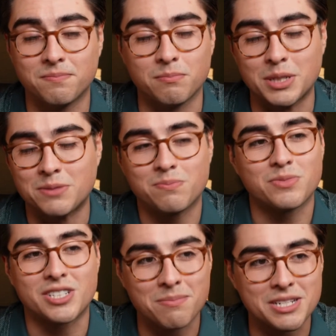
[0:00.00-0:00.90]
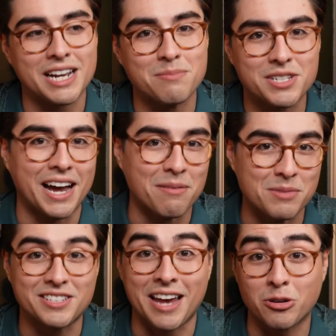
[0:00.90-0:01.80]
But sometimes I
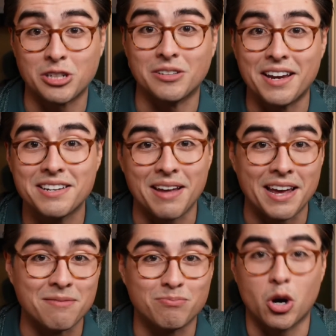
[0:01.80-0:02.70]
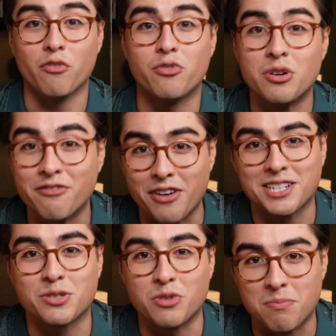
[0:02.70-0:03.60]
miscalculate and
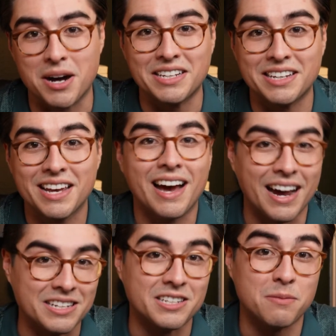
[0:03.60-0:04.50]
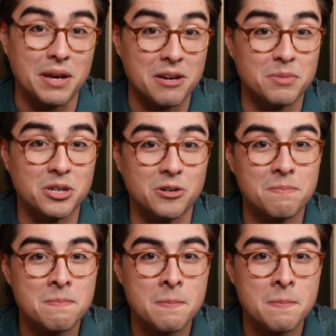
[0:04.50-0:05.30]
overinvest with money I need to pay a bill.